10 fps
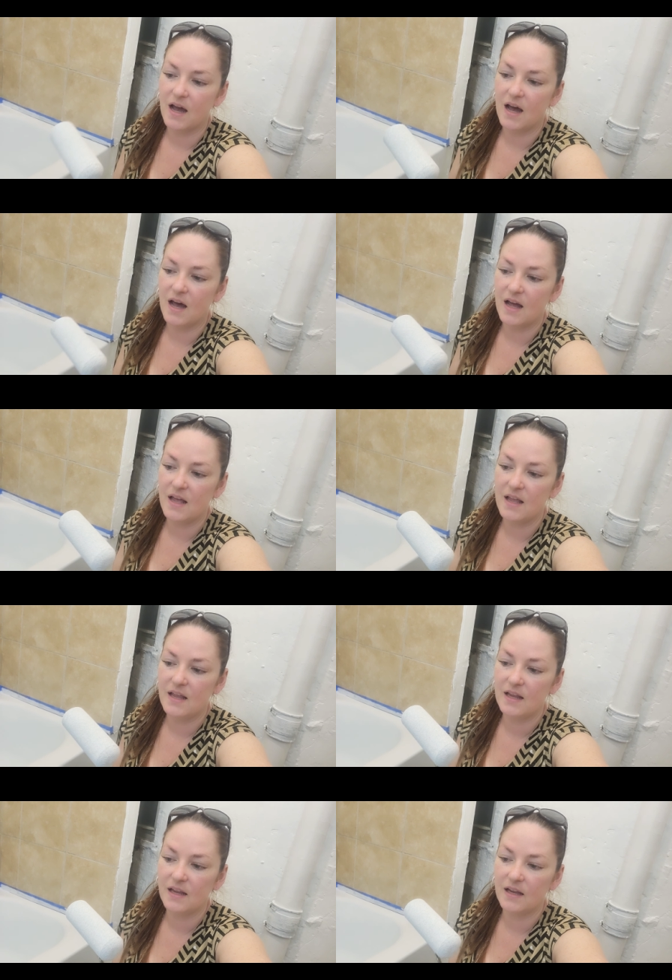
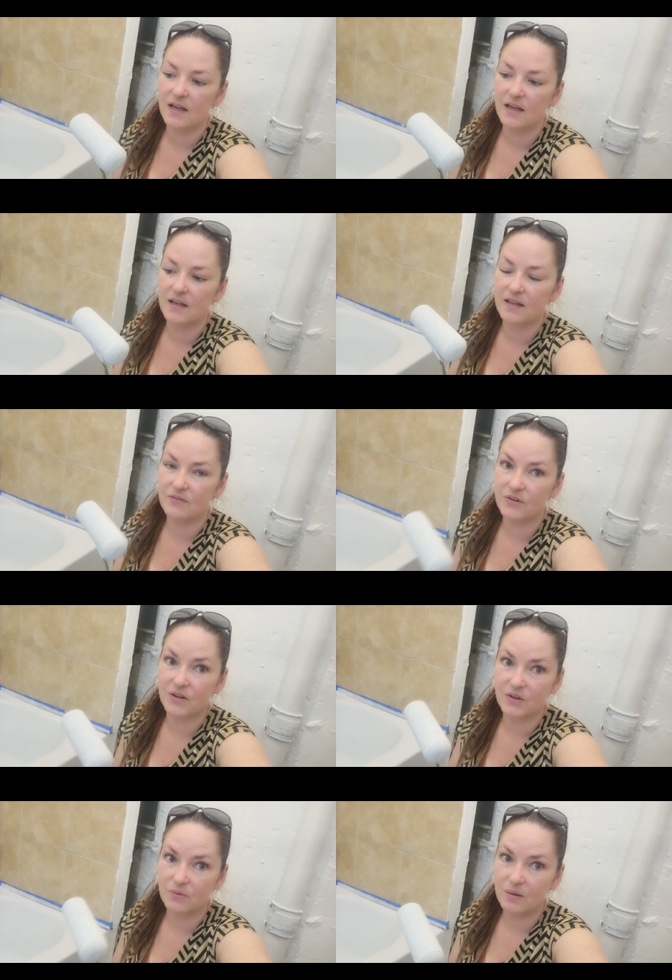I get
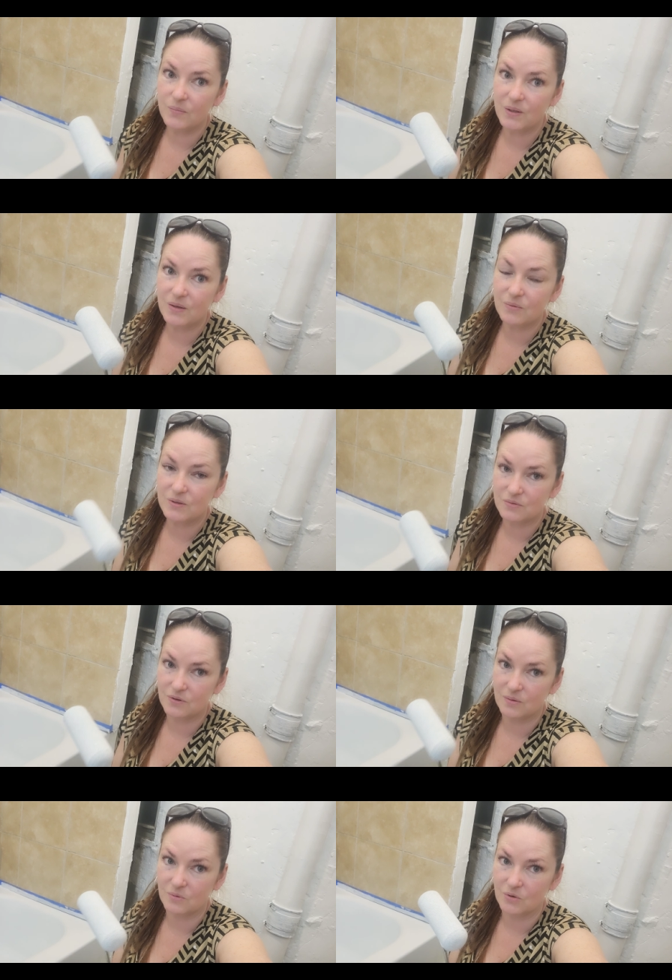very grumpy with the
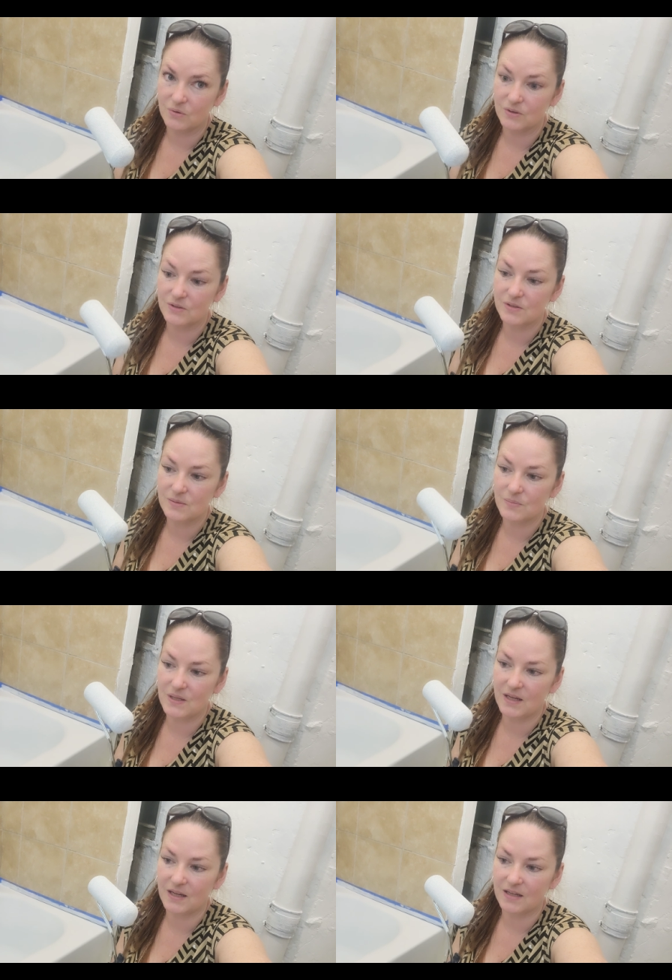foam rollers
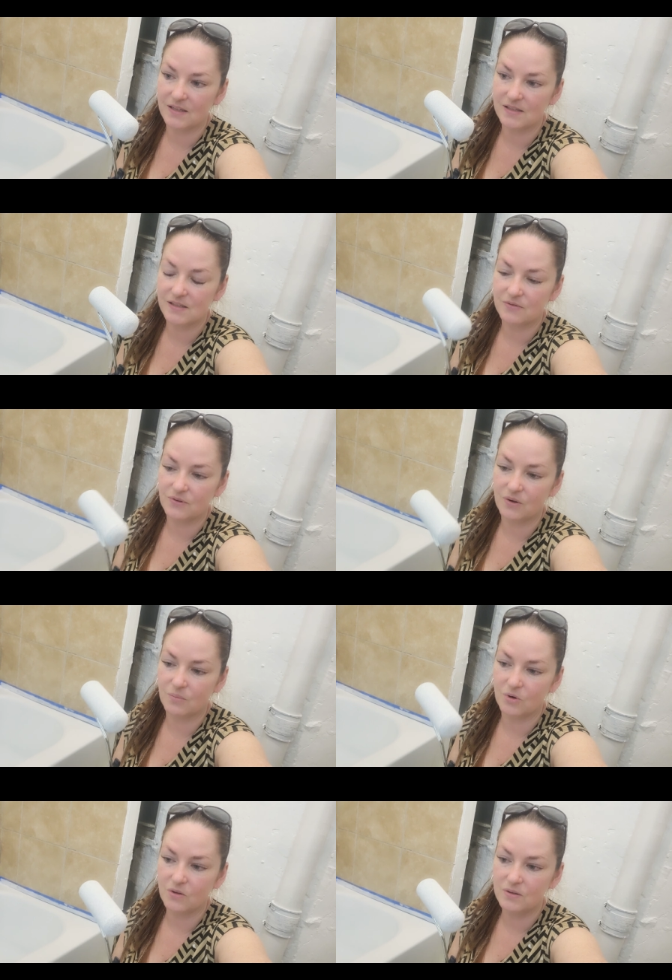because the
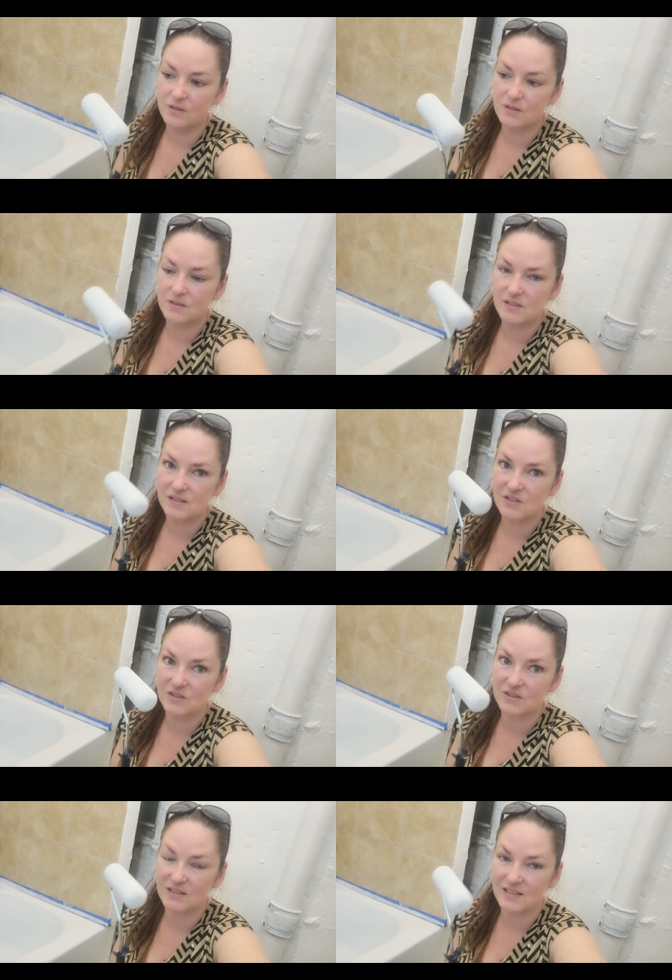foam rollers
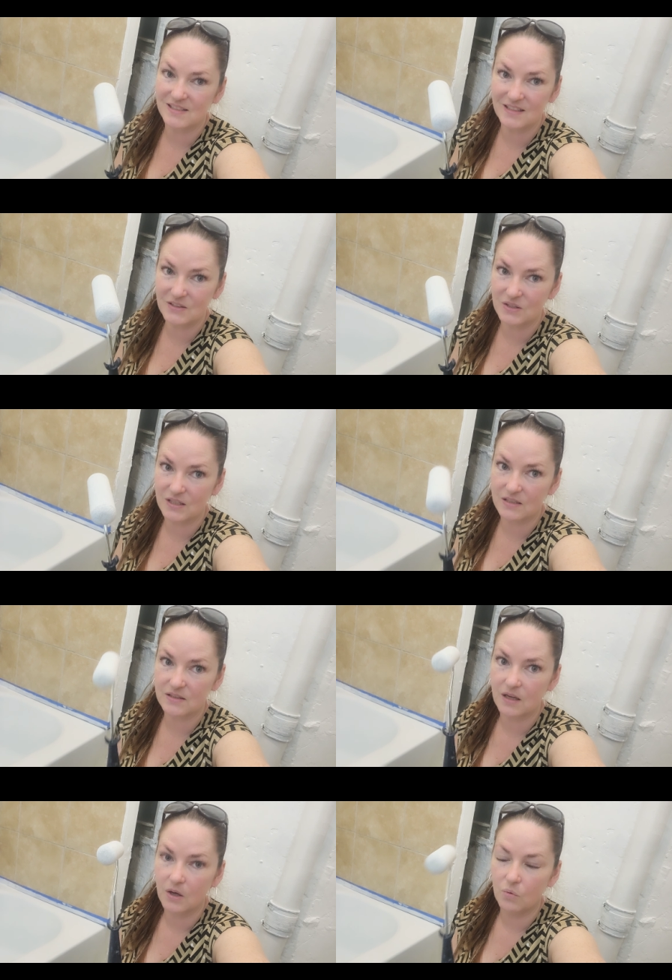start to disintegrate
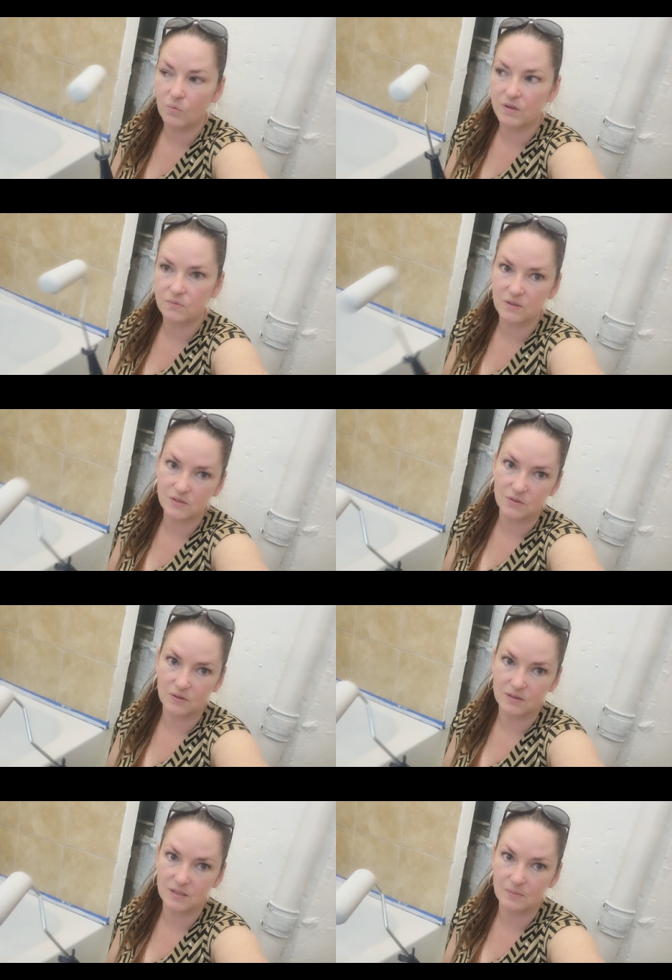with the
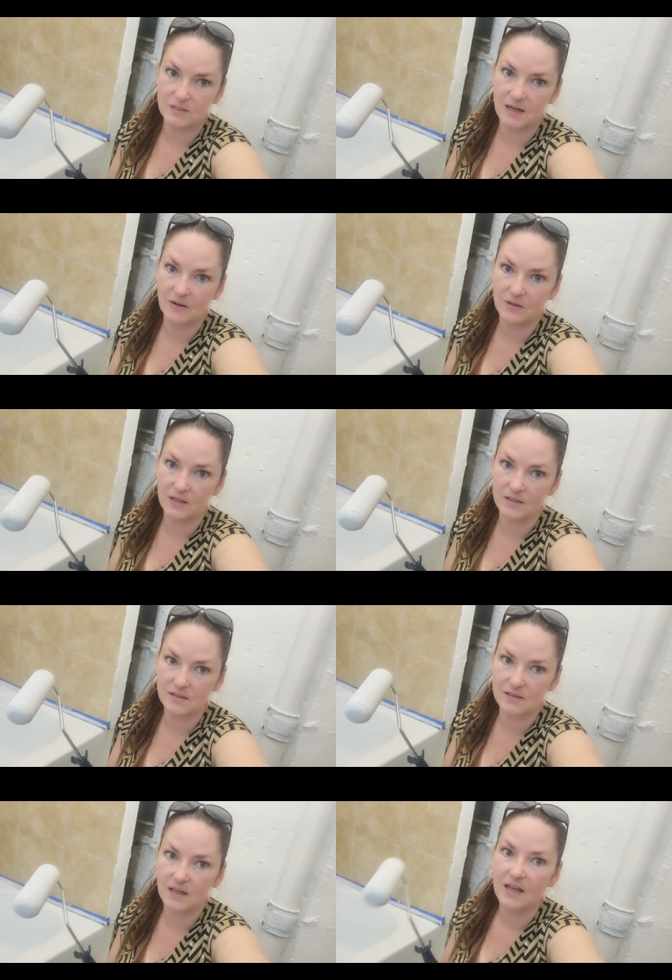Rust-Oleum tub and tile
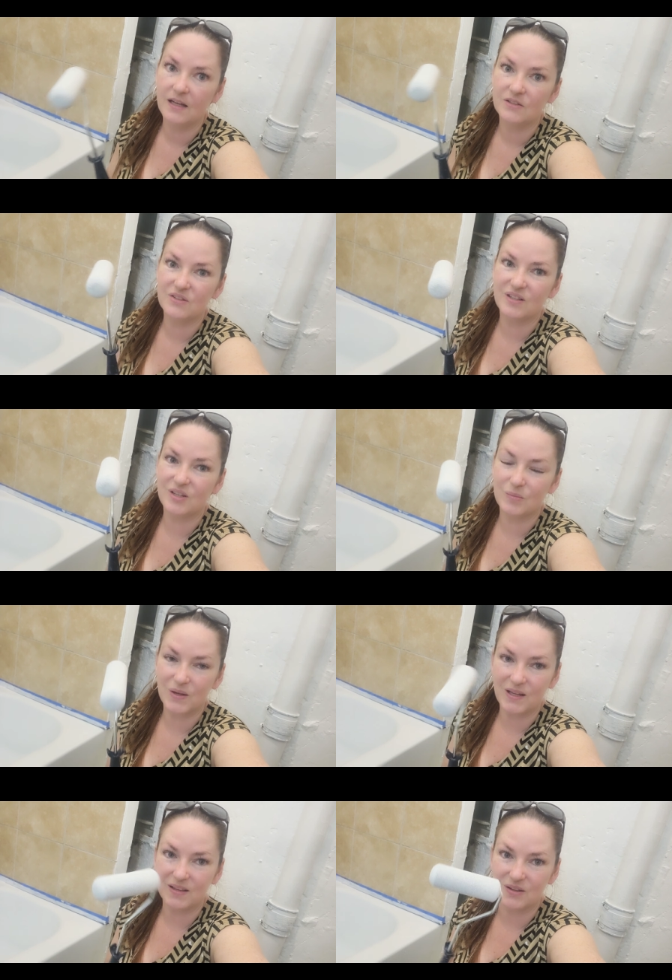kits. So then you're
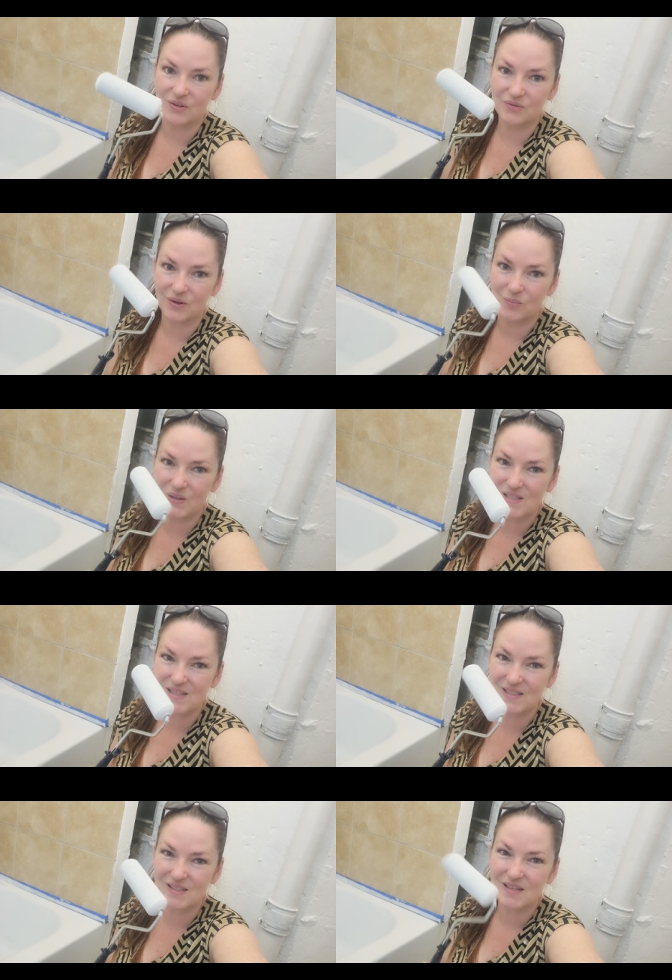picking little foam
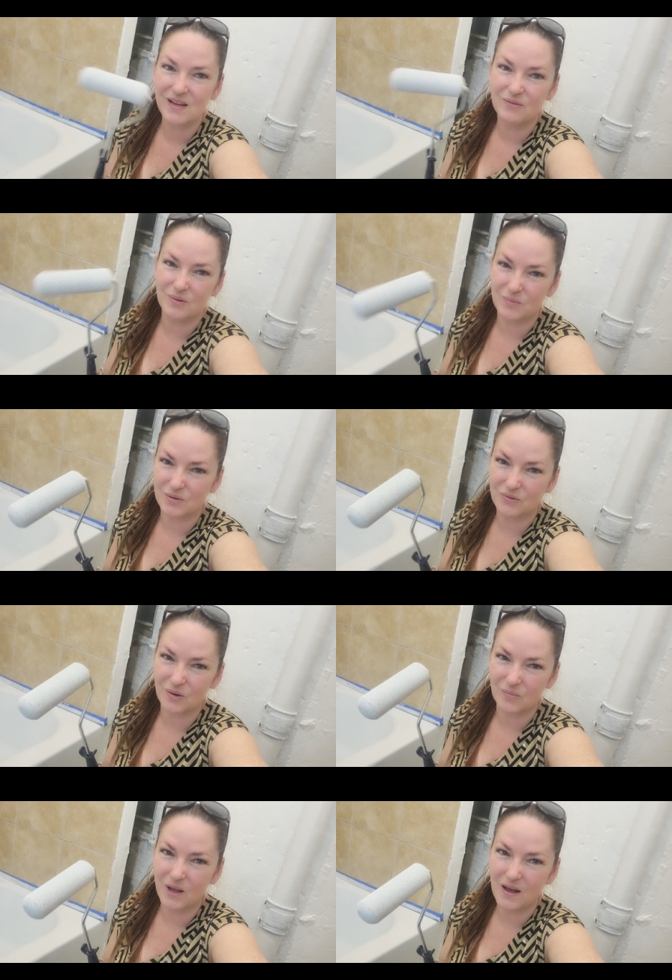pieces from your
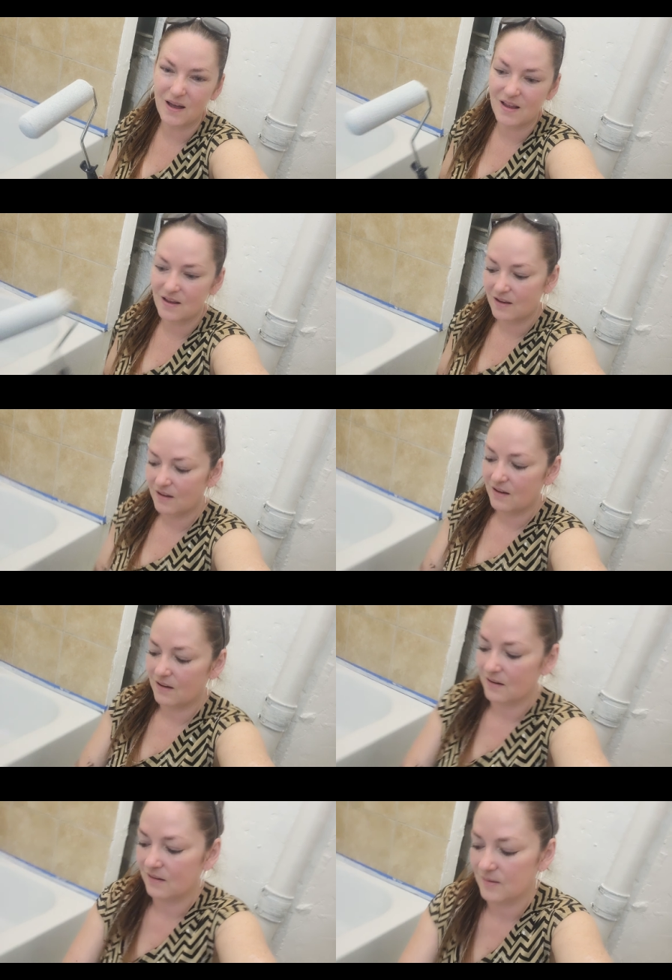foam guy
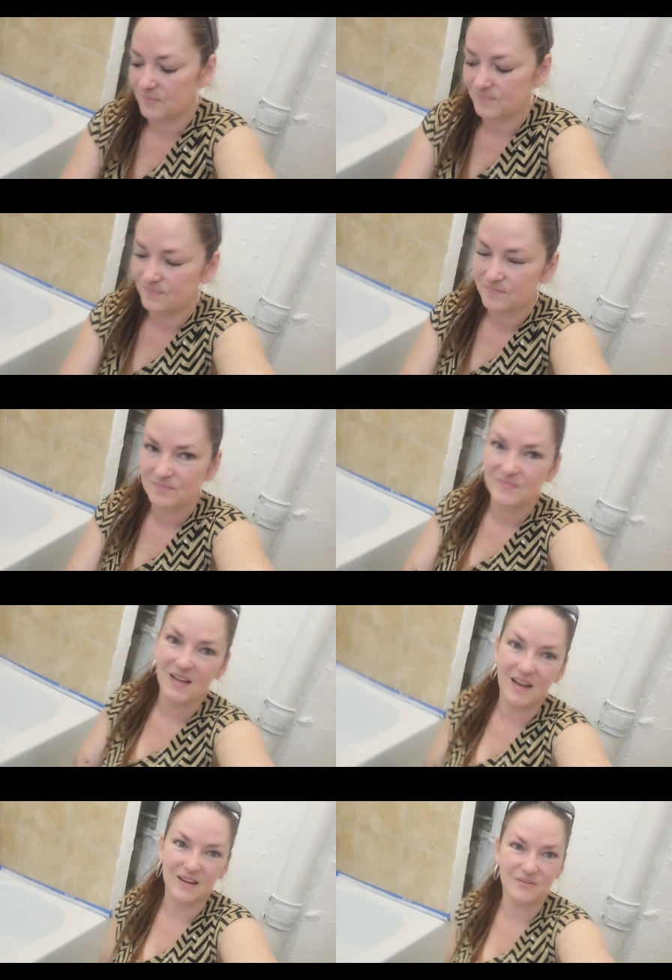
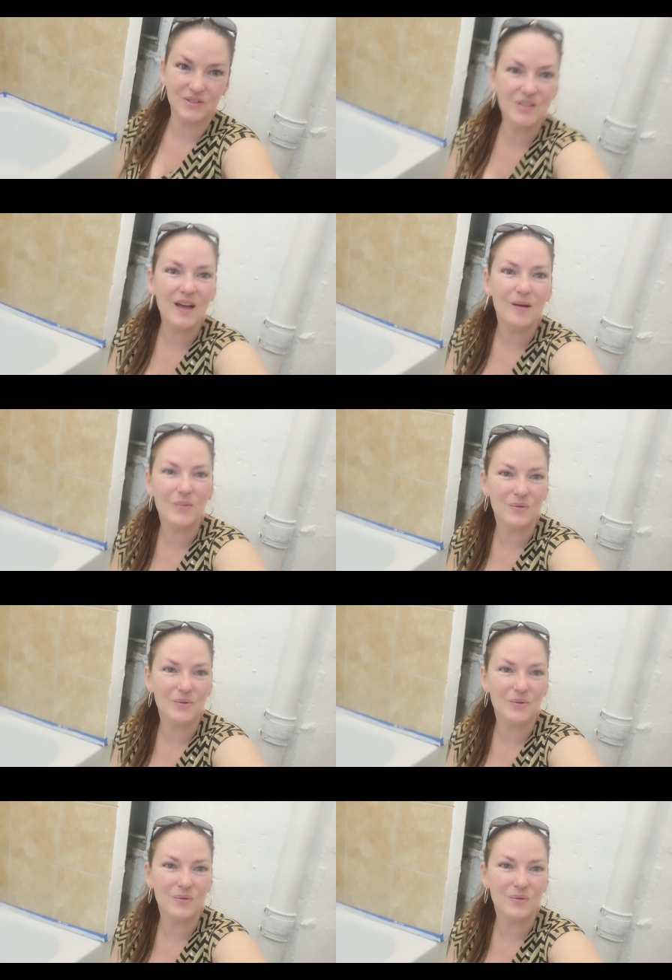out of your tub